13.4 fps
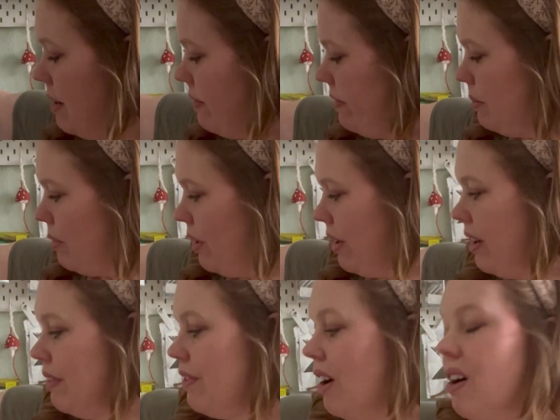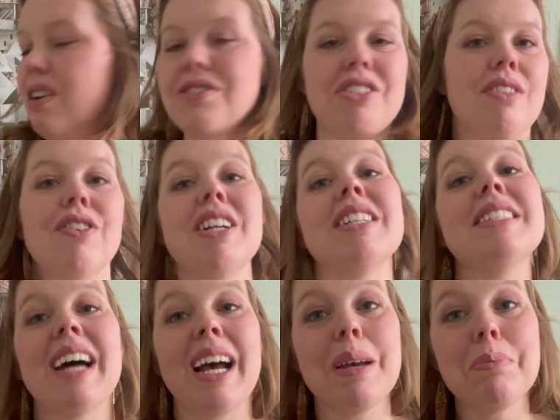from her of all different
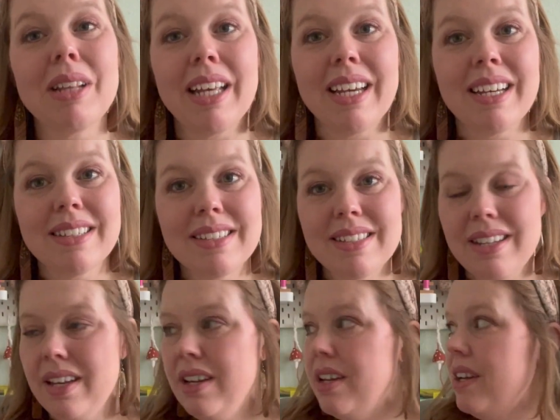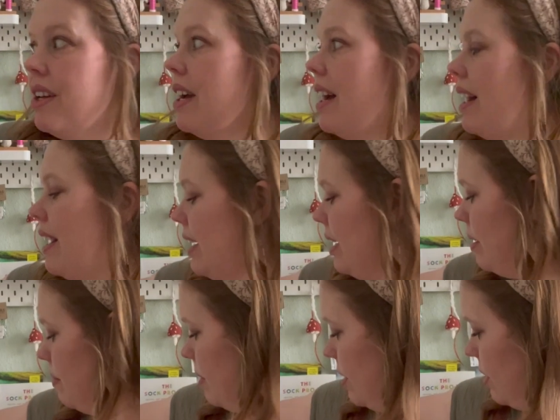dye plants.
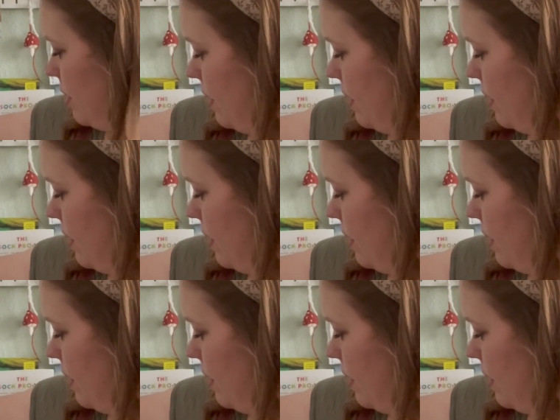So